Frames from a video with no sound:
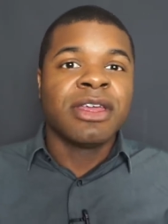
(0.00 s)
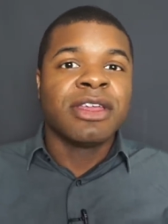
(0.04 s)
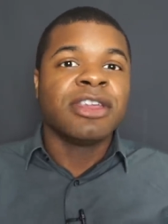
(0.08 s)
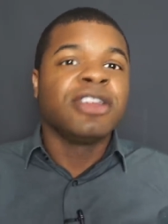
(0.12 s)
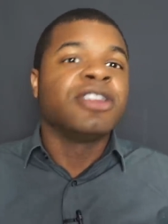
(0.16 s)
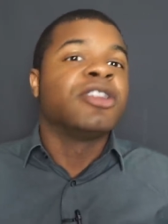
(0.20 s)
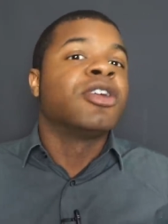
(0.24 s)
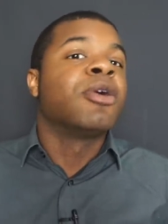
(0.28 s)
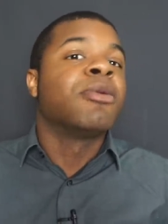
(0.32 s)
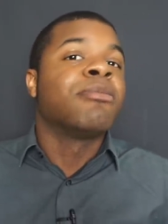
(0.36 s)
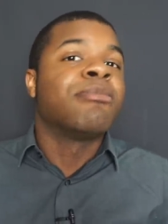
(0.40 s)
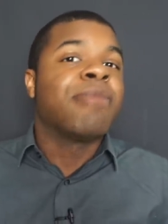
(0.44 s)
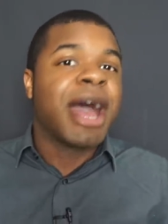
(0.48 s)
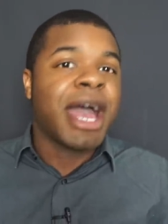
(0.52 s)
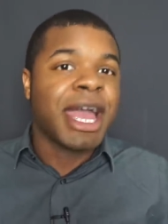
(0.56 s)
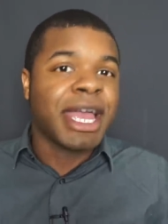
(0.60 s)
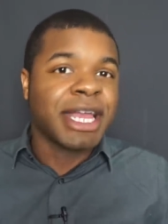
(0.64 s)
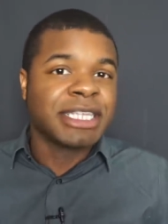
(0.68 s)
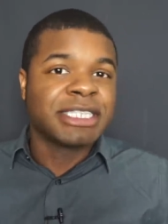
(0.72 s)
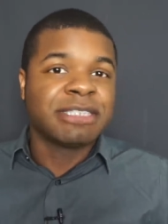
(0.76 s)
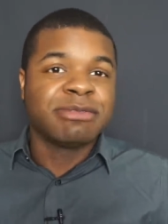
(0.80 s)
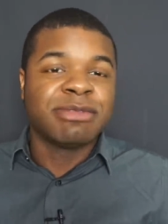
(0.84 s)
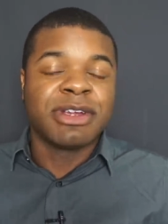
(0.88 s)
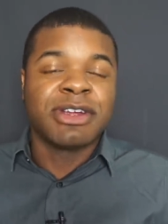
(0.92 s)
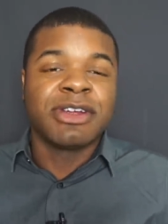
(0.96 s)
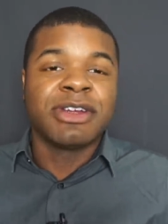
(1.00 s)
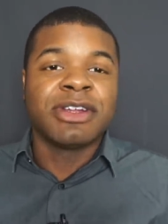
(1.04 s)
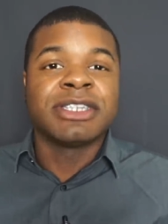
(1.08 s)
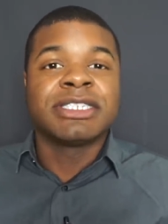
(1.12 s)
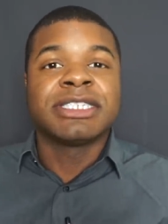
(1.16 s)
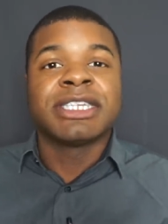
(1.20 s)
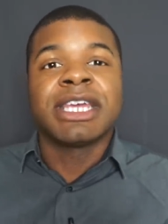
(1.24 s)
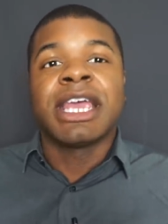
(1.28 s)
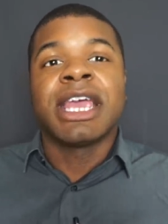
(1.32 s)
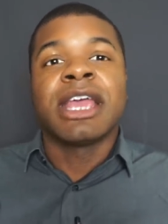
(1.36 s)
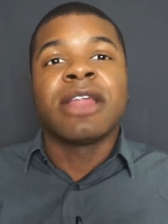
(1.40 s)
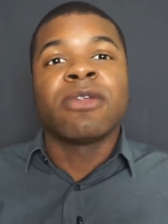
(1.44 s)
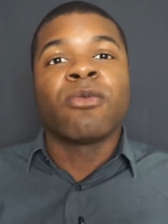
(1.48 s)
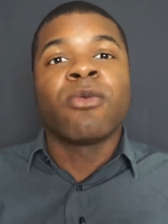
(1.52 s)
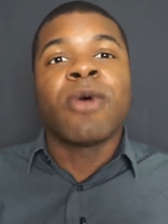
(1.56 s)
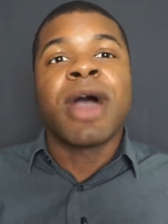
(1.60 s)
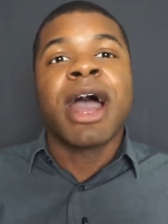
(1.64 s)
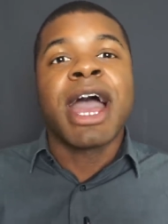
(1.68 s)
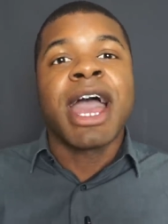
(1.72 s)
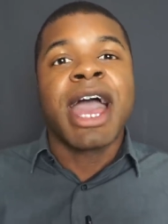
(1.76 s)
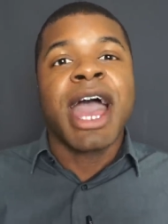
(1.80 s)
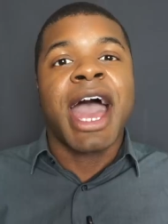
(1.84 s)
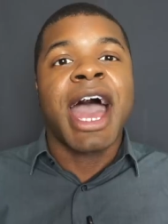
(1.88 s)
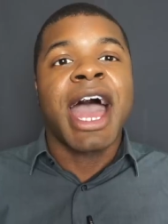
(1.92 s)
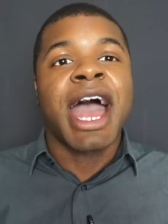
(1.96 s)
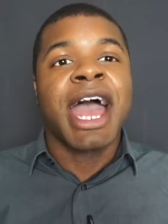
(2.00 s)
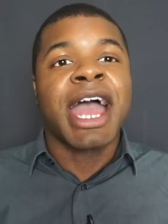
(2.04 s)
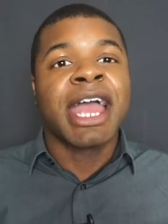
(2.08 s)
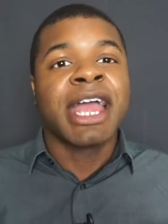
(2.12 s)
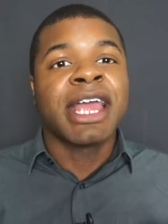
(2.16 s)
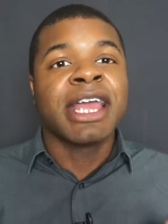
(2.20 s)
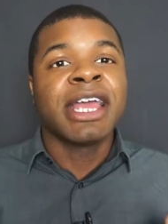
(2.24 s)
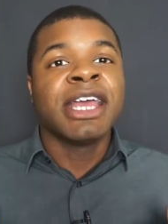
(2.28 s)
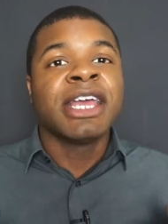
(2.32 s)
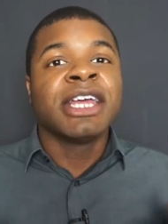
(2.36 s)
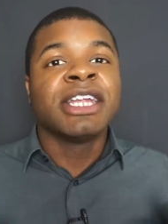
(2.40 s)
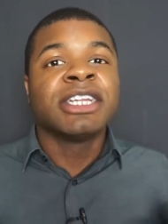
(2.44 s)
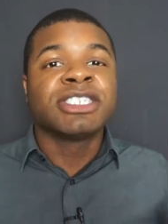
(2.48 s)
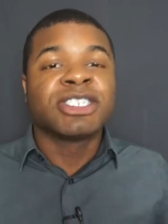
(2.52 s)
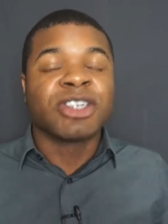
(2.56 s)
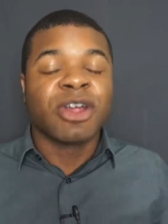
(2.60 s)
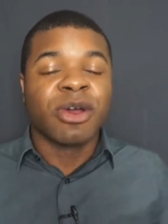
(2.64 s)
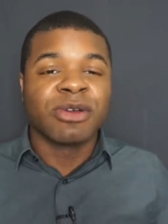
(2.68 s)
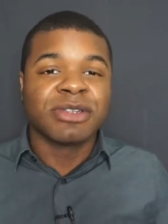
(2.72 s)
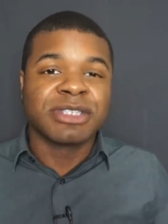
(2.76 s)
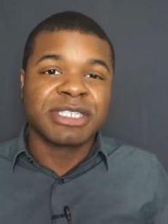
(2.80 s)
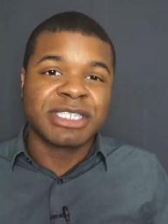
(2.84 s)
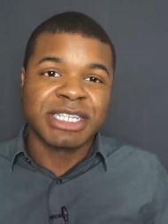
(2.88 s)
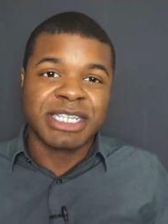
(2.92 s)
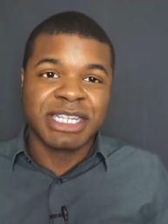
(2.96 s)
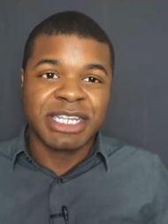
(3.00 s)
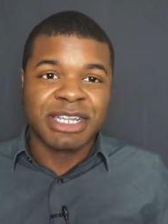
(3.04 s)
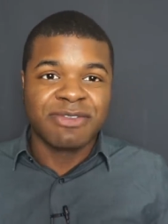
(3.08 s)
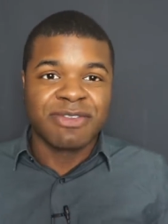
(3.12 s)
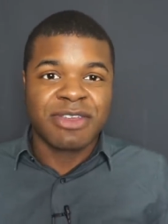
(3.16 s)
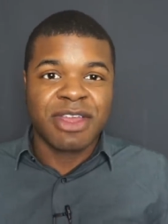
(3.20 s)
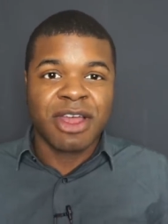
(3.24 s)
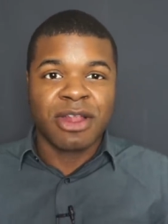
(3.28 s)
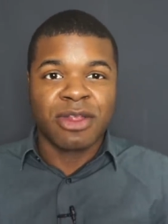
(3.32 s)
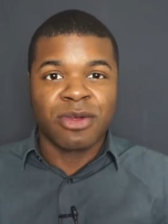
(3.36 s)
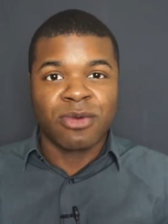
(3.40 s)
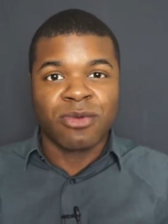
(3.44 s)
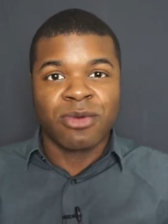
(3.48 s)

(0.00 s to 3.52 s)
you know, my experience and why I chose to leave Keller